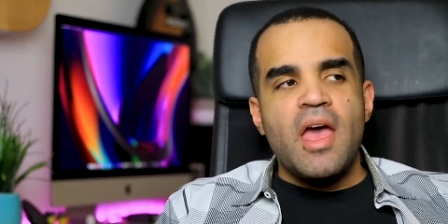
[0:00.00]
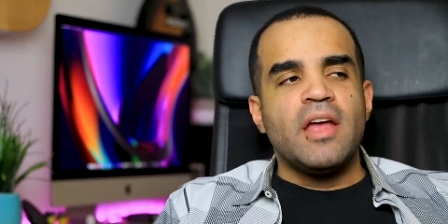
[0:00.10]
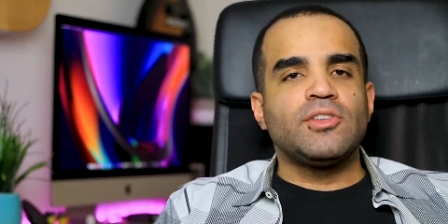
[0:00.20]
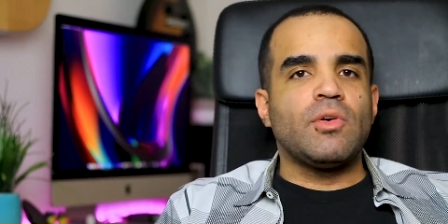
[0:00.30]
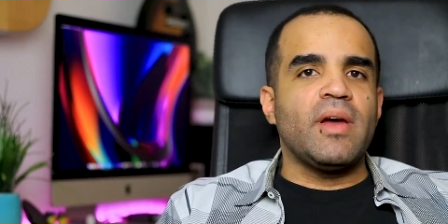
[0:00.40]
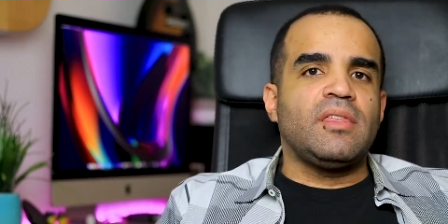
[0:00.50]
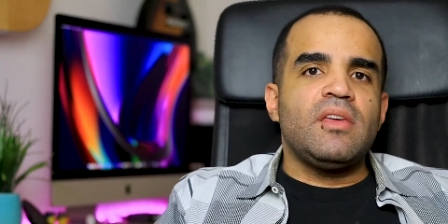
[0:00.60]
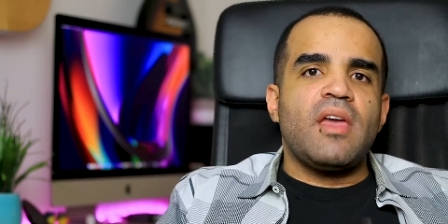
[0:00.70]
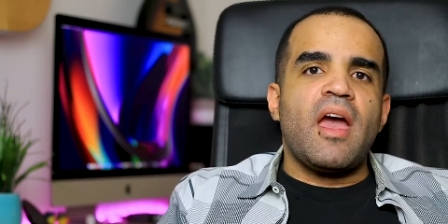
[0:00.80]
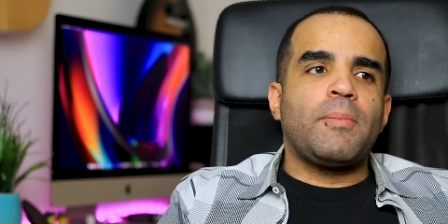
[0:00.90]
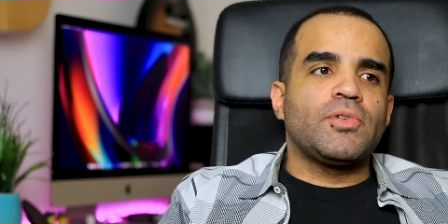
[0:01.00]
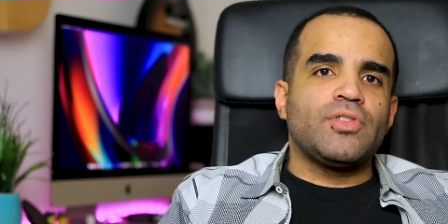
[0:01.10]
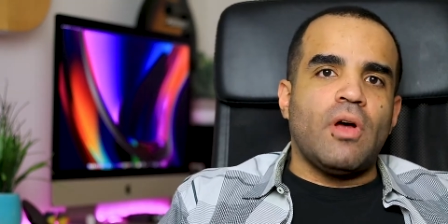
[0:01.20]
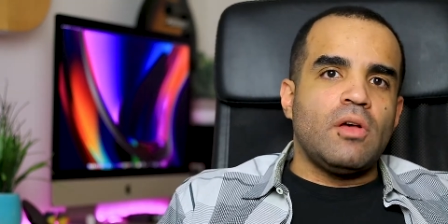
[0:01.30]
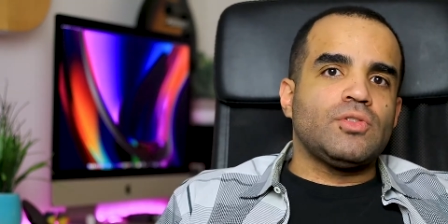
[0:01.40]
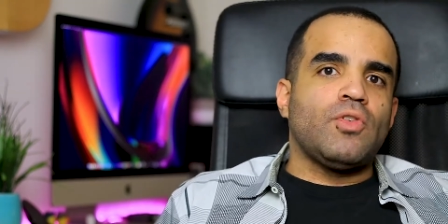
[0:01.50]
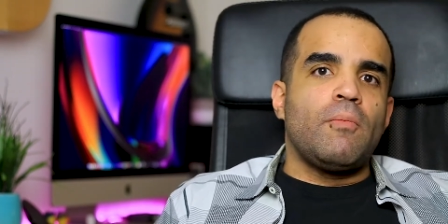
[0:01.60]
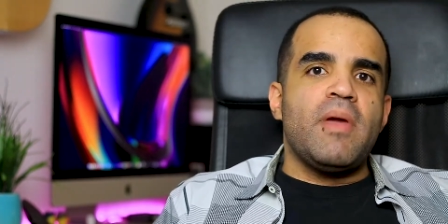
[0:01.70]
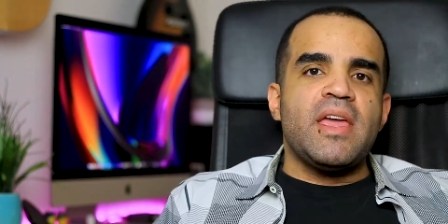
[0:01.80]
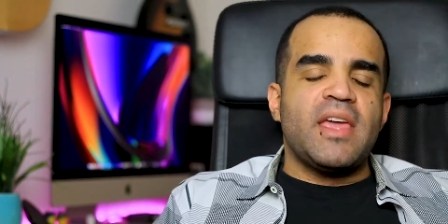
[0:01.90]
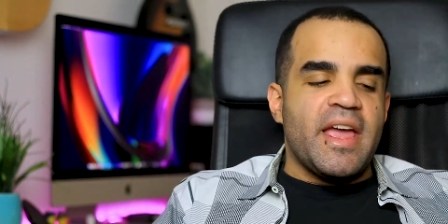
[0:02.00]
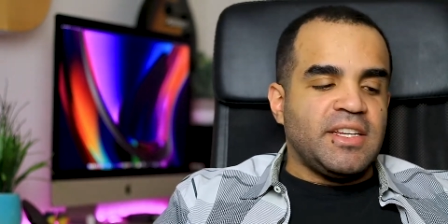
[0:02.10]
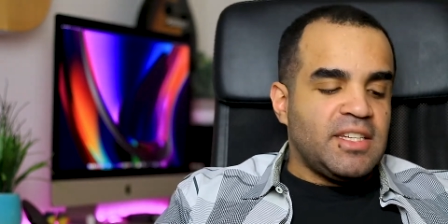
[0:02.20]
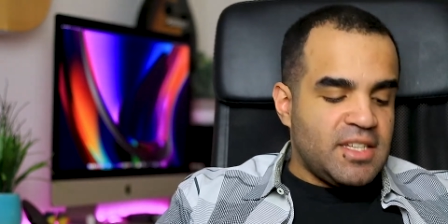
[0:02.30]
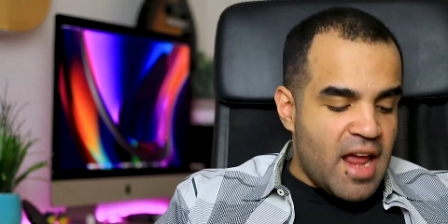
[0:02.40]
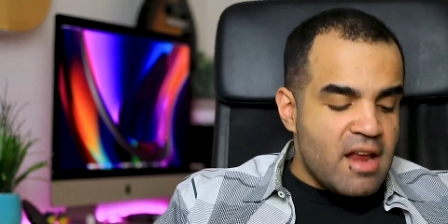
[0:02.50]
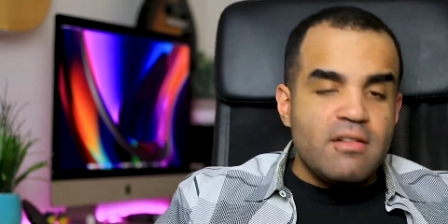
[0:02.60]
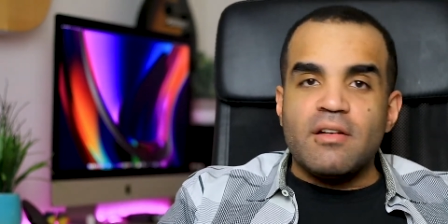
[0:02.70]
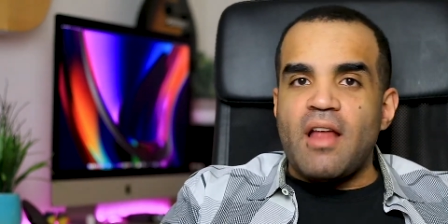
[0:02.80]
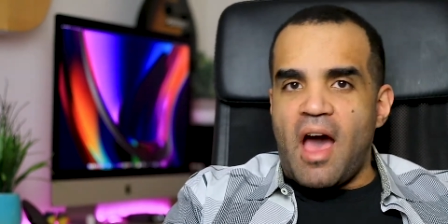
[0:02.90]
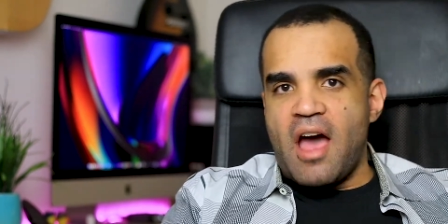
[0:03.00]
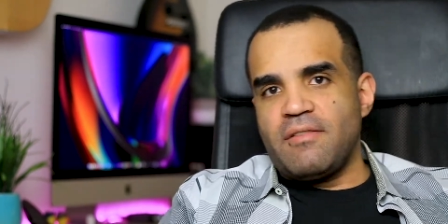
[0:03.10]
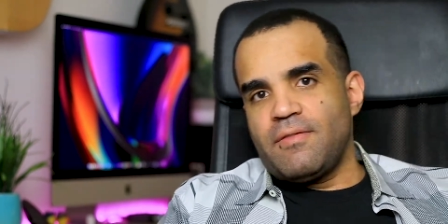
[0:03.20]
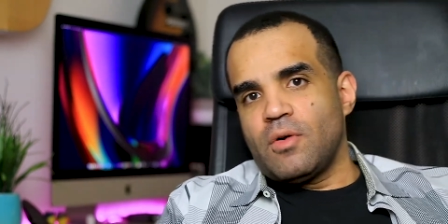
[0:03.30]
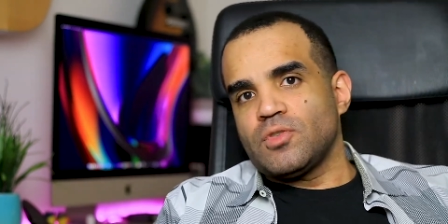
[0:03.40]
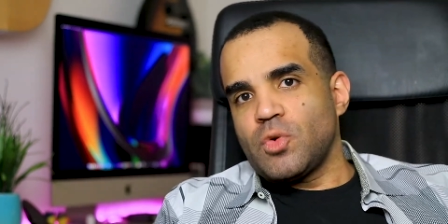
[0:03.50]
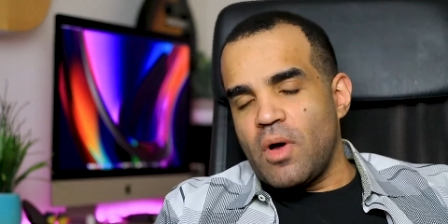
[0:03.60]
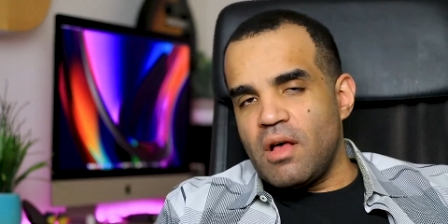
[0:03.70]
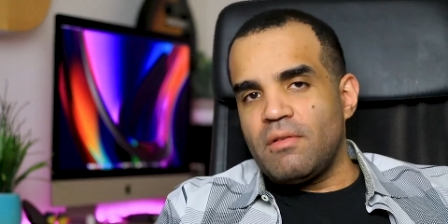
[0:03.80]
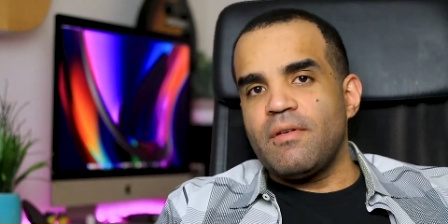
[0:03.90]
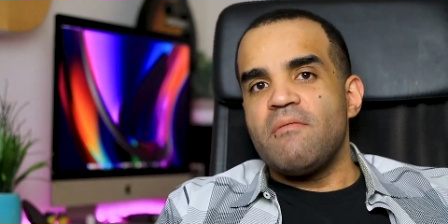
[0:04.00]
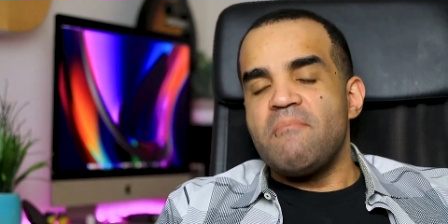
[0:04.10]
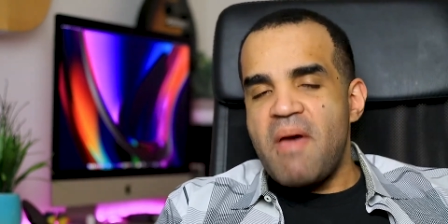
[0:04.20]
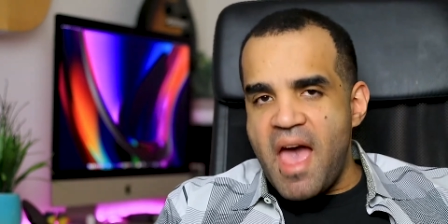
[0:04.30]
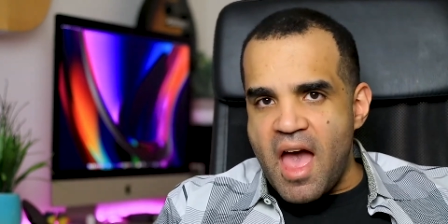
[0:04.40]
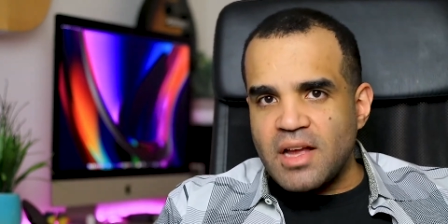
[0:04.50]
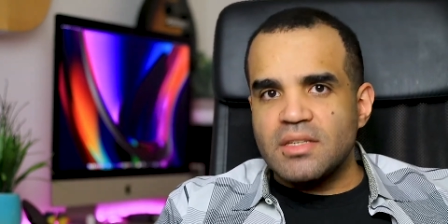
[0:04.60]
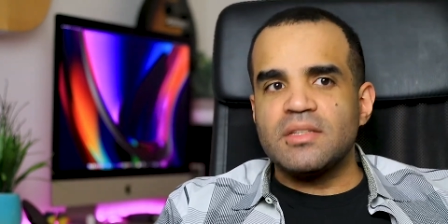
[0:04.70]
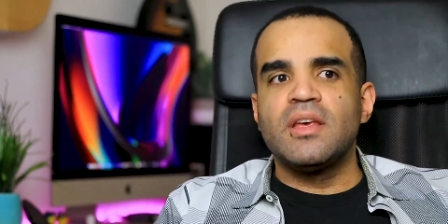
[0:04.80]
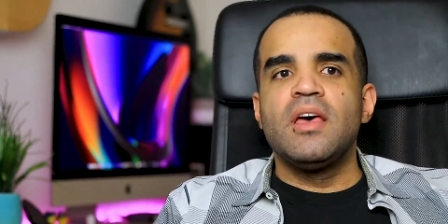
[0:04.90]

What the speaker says: And so I think Apple should also make a standard iPhone 12 Max